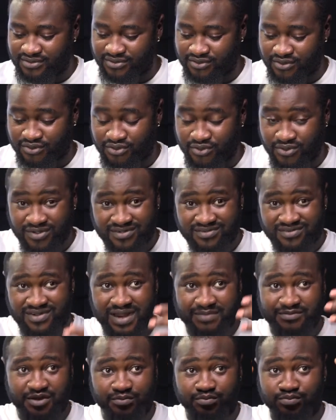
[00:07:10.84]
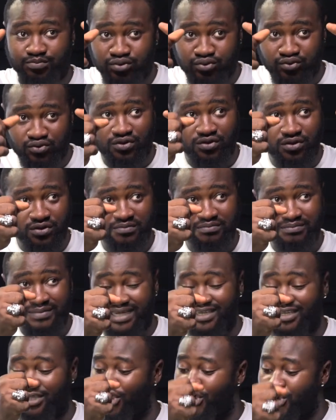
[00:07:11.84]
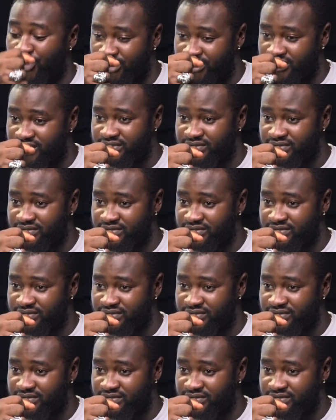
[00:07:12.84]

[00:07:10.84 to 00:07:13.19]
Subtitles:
does not grab the bull by the horn.